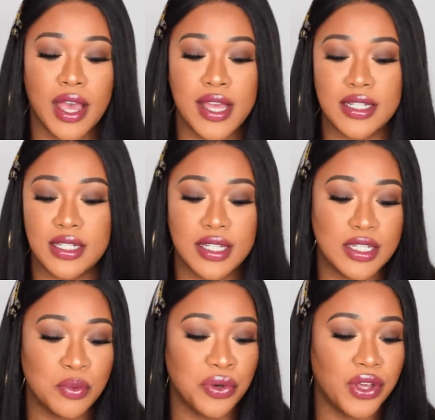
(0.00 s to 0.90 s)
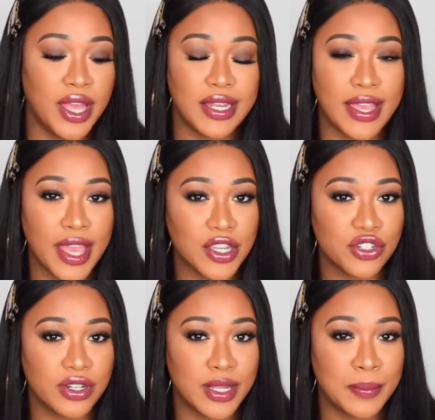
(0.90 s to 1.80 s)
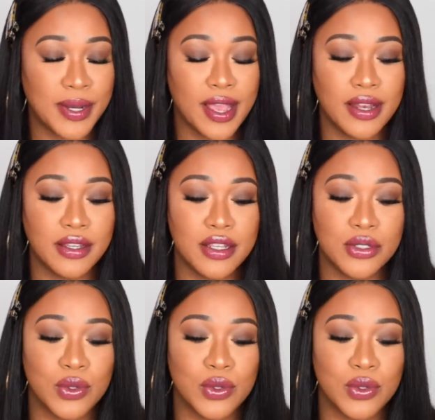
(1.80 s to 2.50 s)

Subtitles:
I didn't need to put any extra lip liners